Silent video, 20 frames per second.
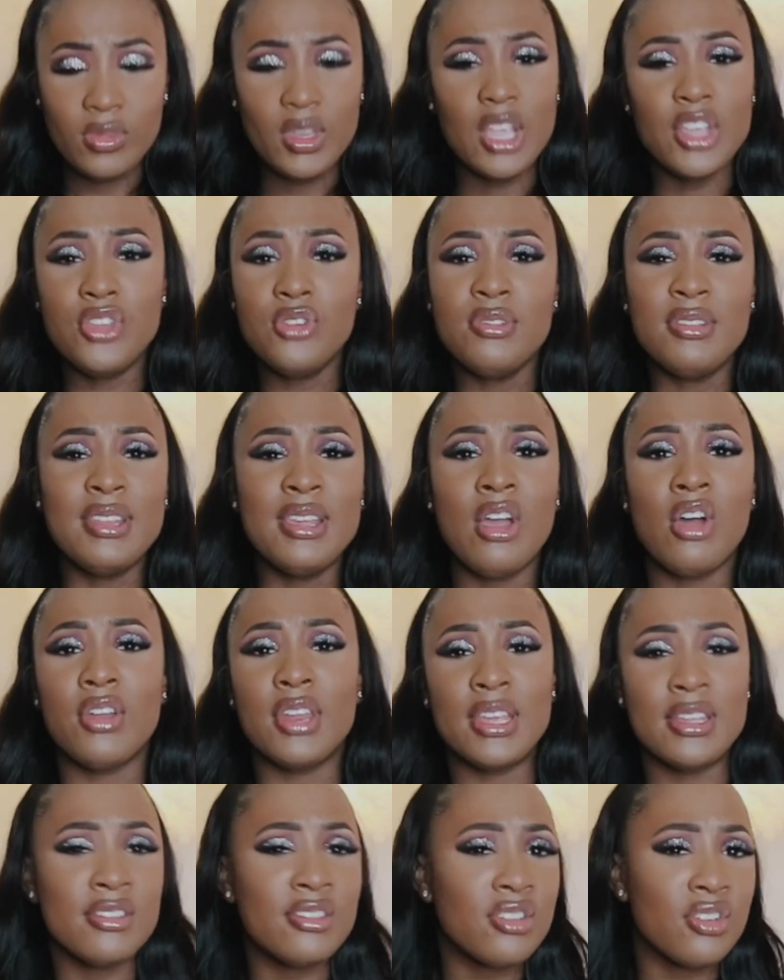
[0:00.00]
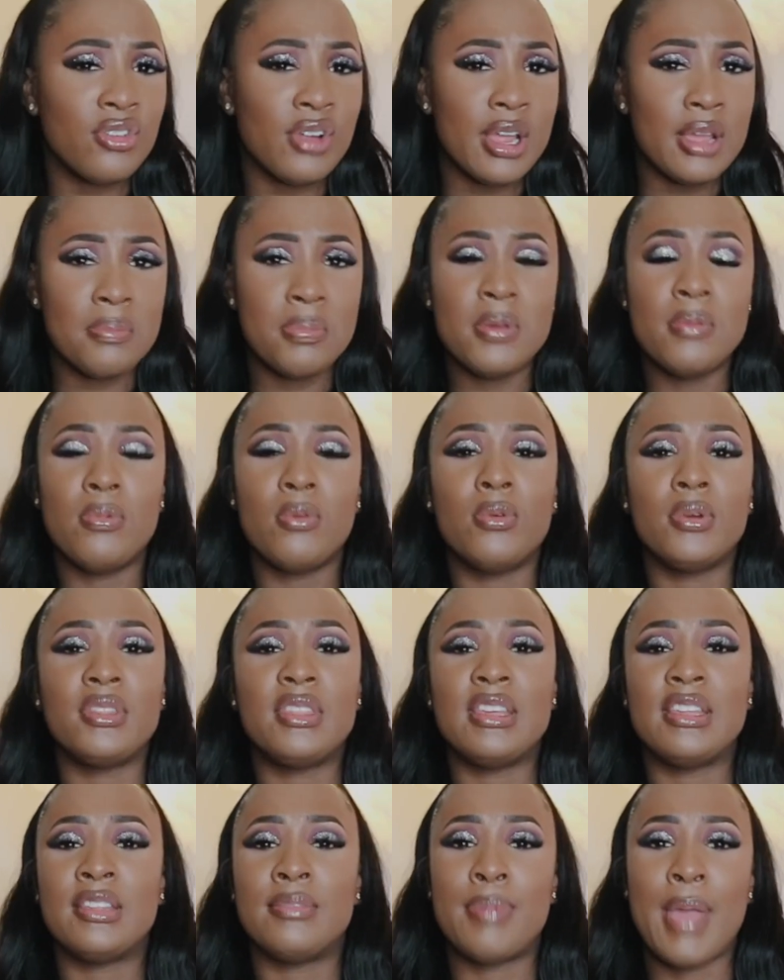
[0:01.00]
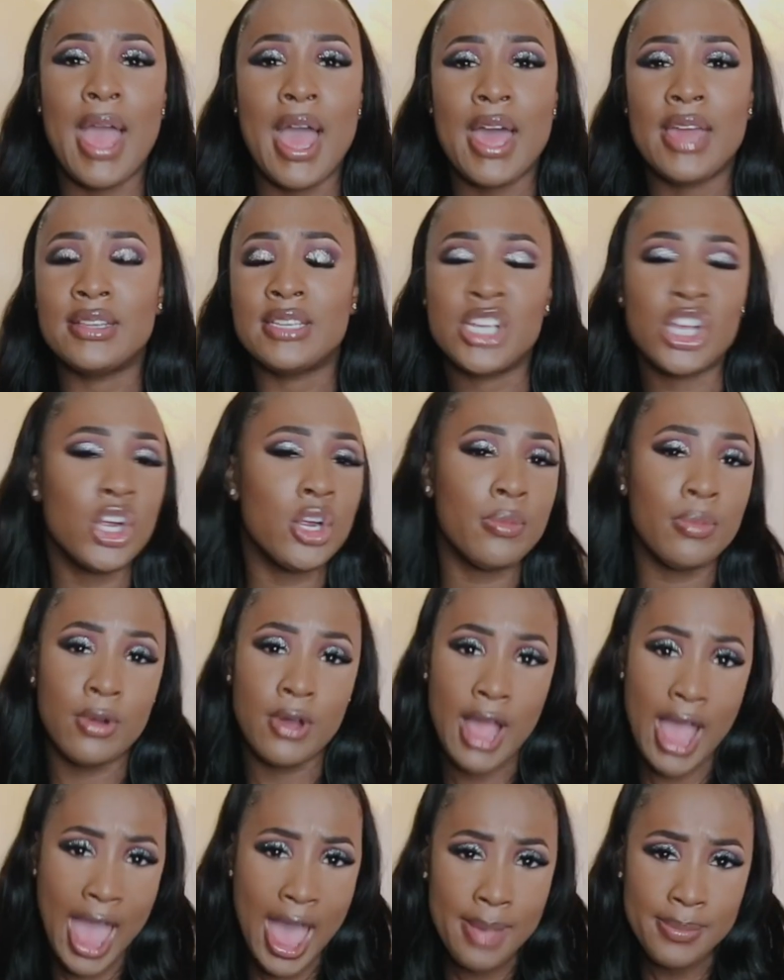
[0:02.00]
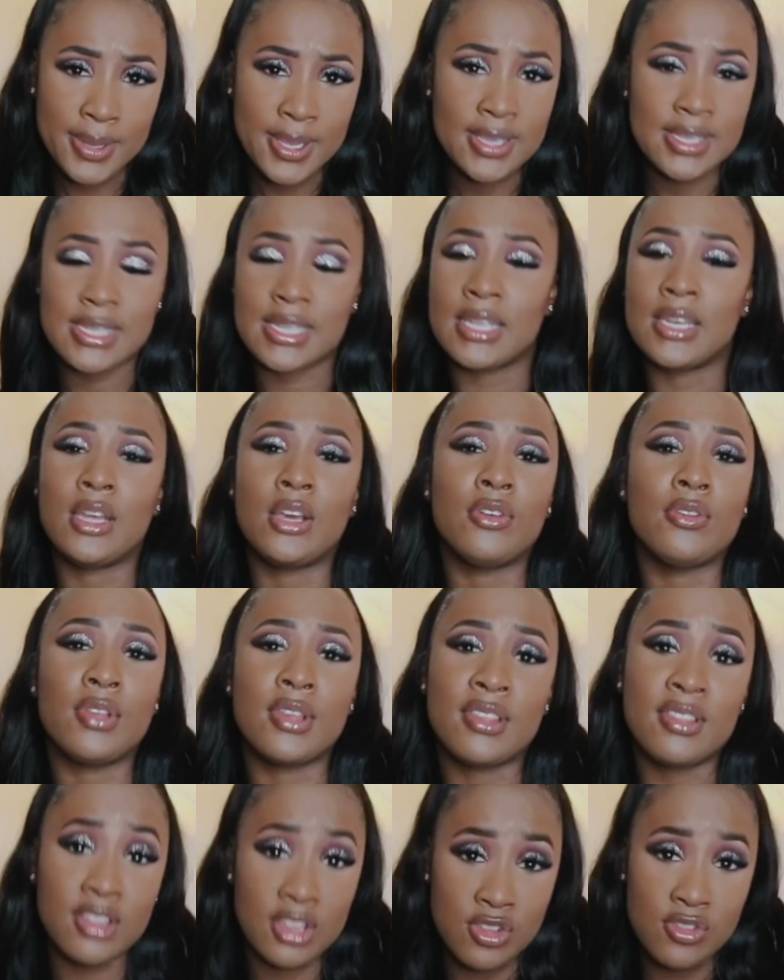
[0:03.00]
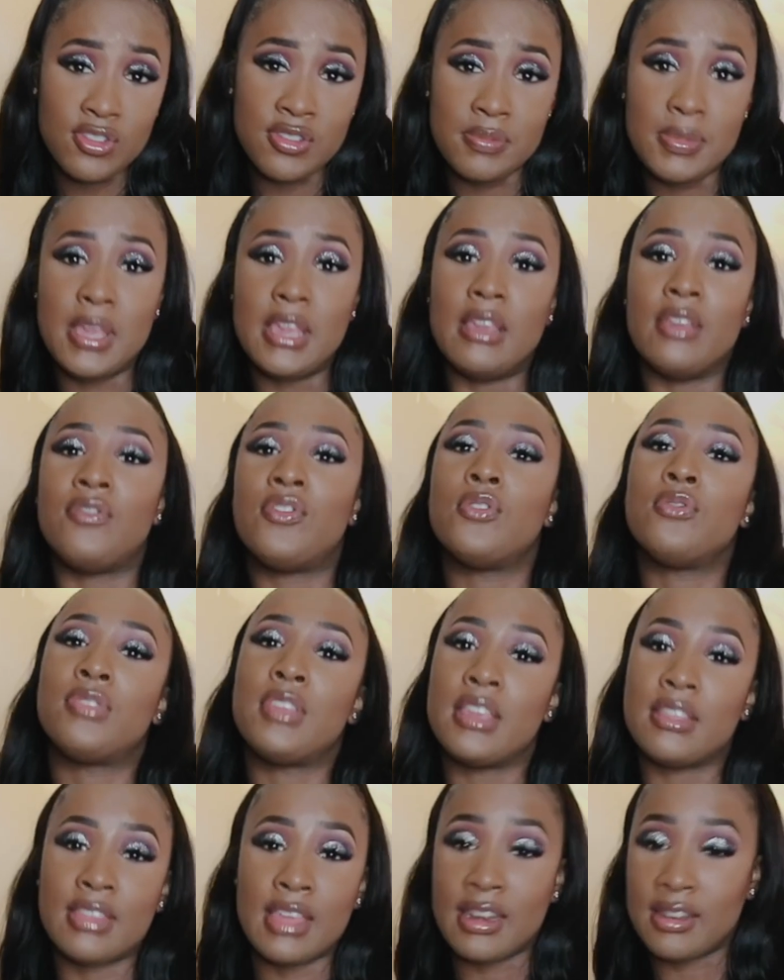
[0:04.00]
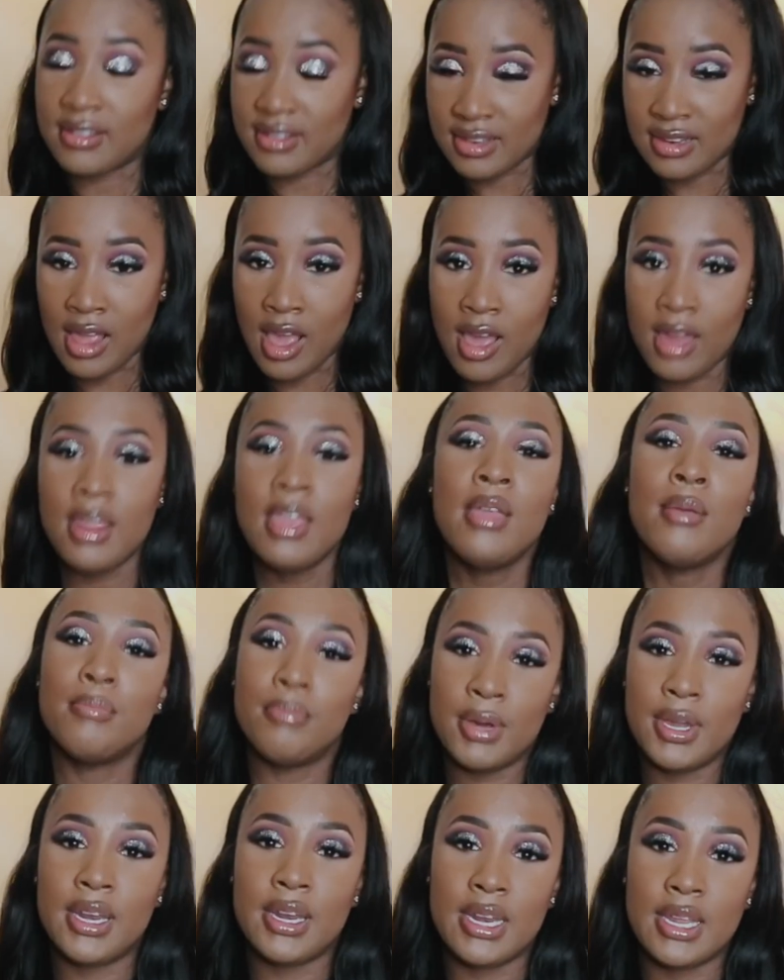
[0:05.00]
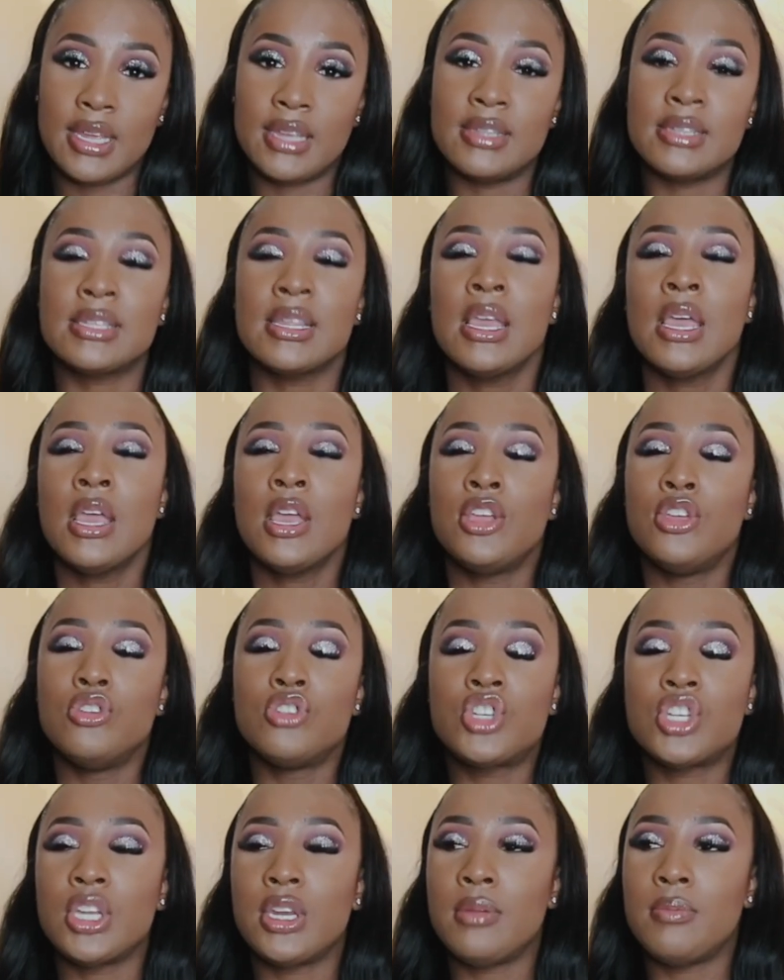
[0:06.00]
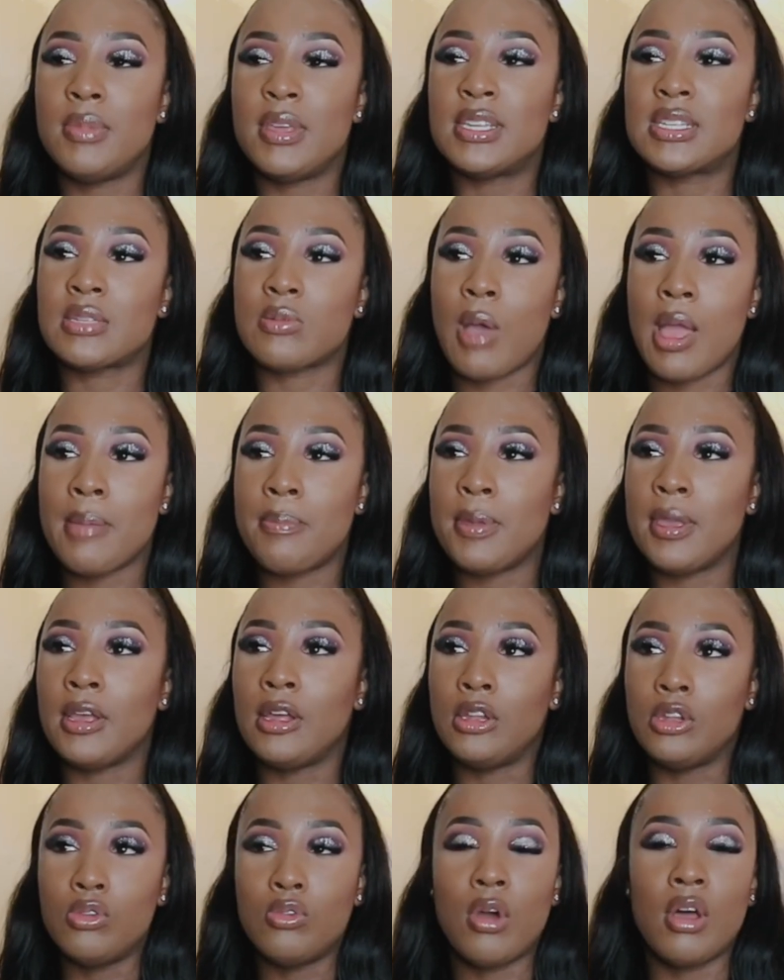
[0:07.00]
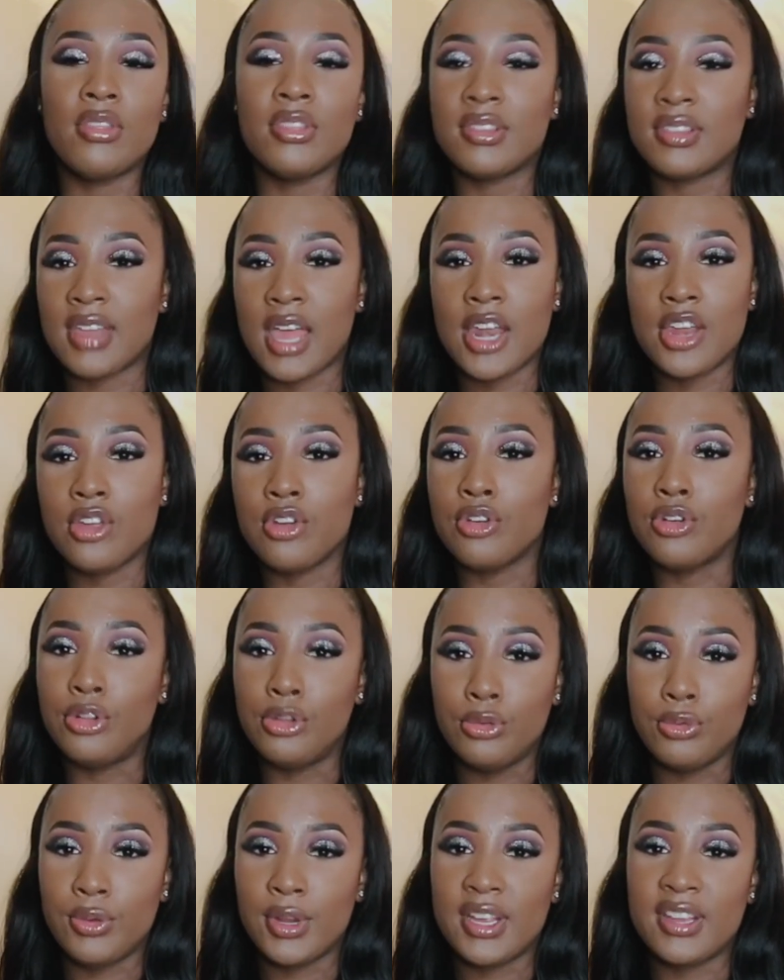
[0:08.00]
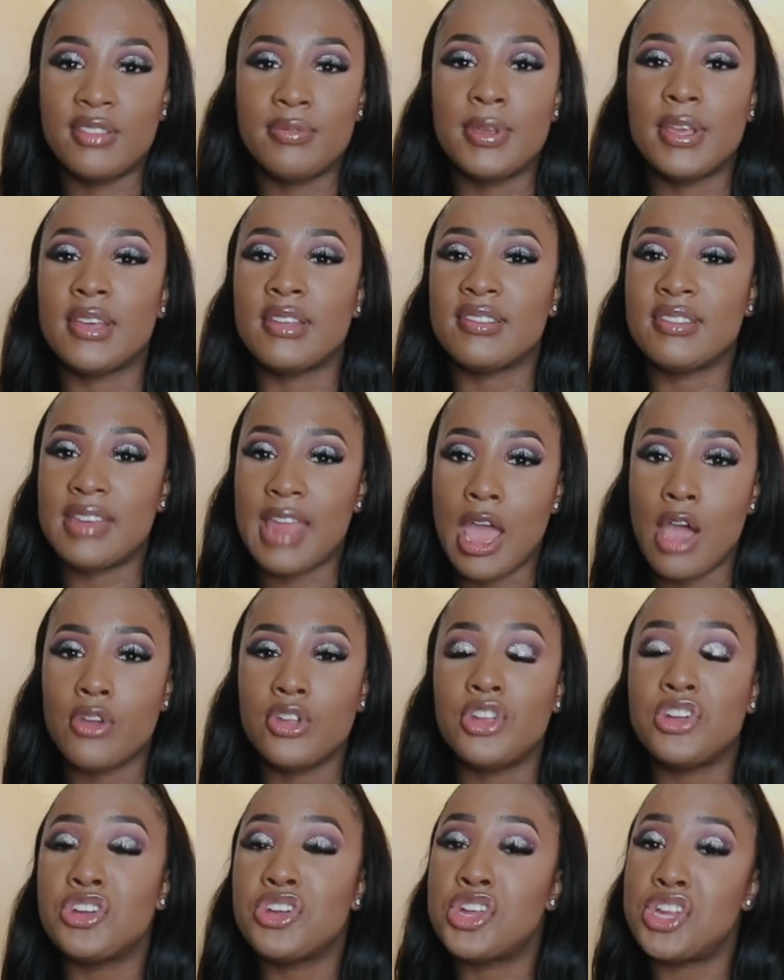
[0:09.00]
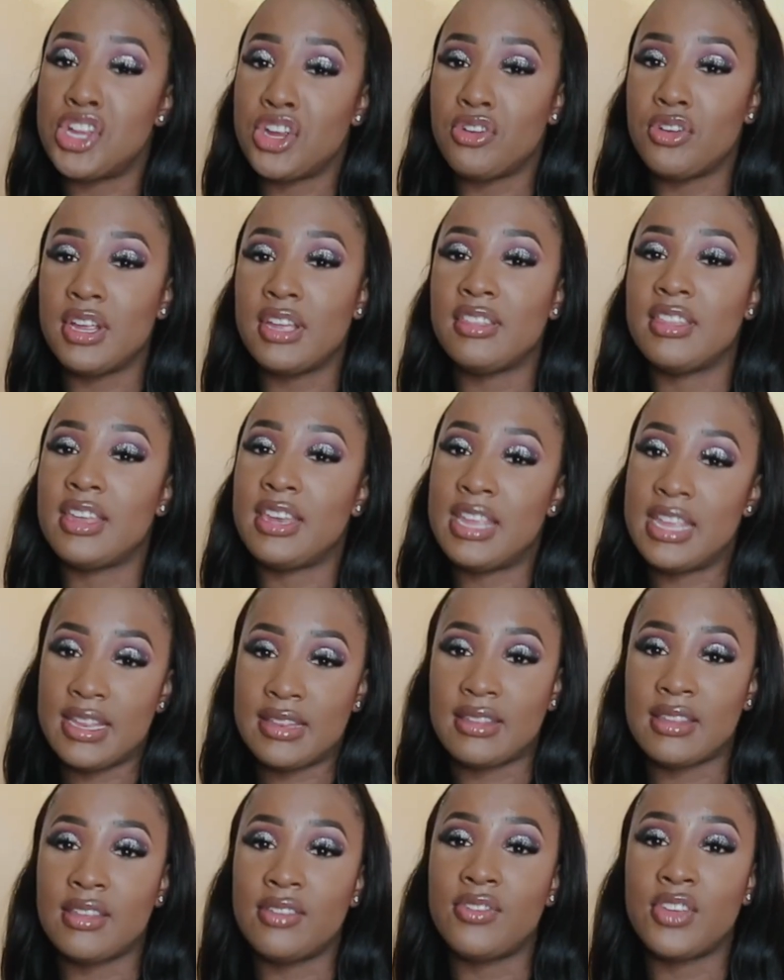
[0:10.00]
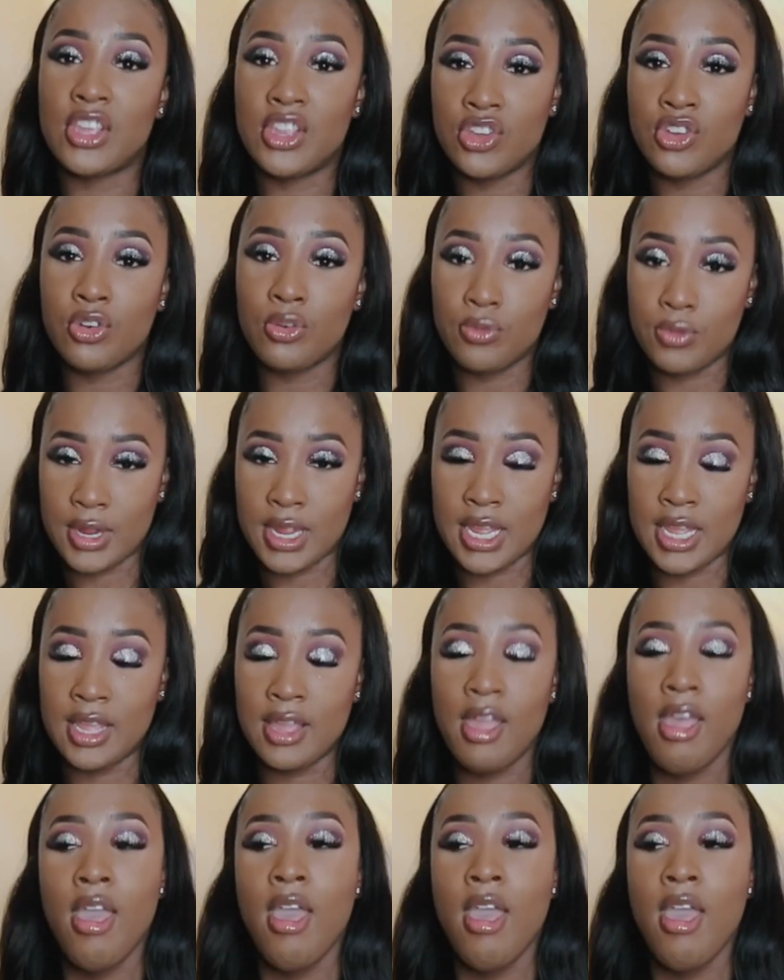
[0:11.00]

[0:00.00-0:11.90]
you see on Instagram people with these bad, terrible habits, and excuse me if you think that it's not, but it is. You shouldn't be swiping glue on the side of your glue rings because now you're curing the adhesive in your ring,